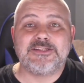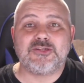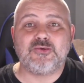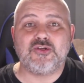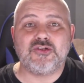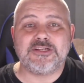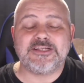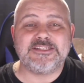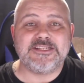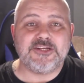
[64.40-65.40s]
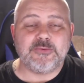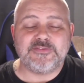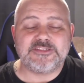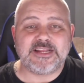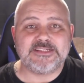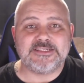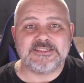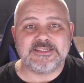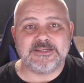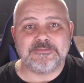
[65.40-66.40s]
so couldn't continue with
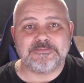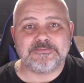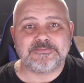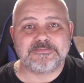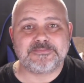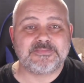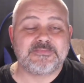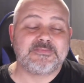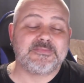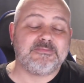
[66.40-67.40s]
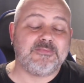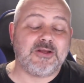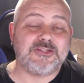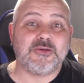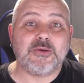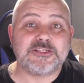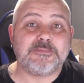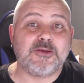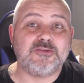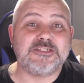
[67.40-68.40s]
sentencing. Mind you, I
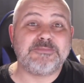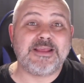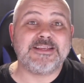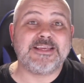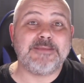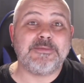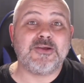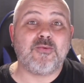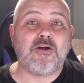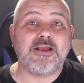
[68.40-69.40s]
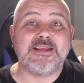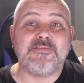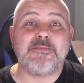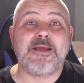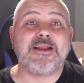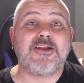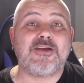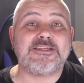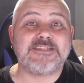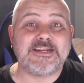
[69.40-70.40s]
suppose it's better than keeping quiet and giving the man a
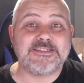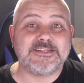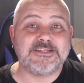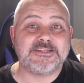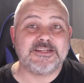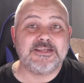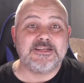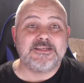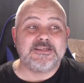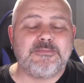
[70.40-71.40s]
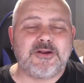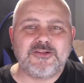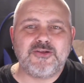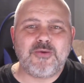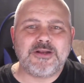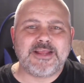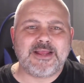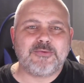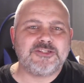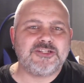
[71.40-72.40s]
light sentence. But I do wonder
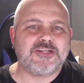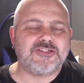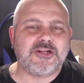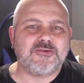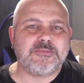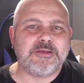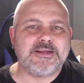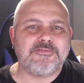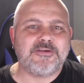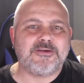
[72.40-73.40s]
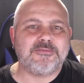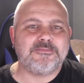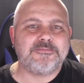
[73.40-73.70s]
how a judge knows a paedophile.